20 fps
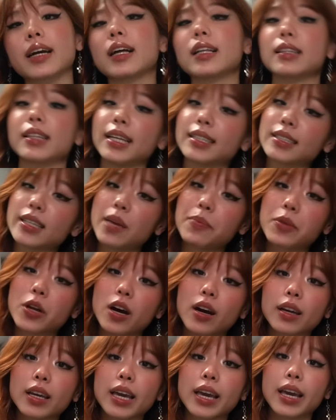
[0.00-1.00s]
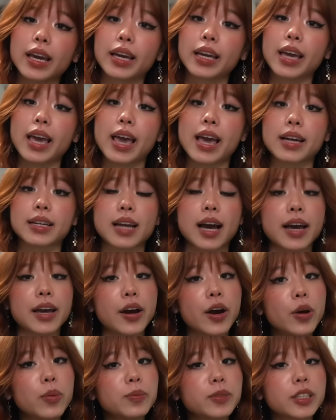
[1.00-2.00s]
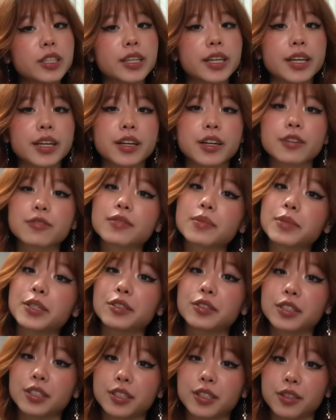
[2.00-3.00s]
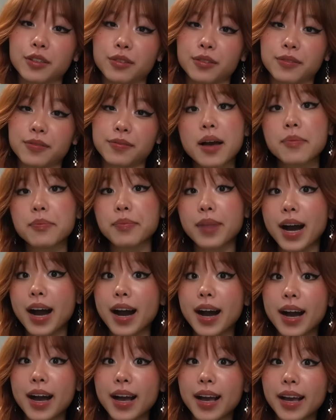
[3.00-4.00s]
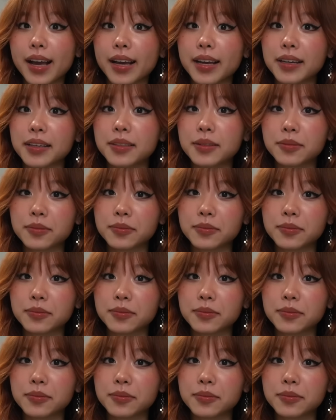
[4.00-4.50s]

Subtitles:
Let's keep talking, and I hope to hear from you soon. Bye!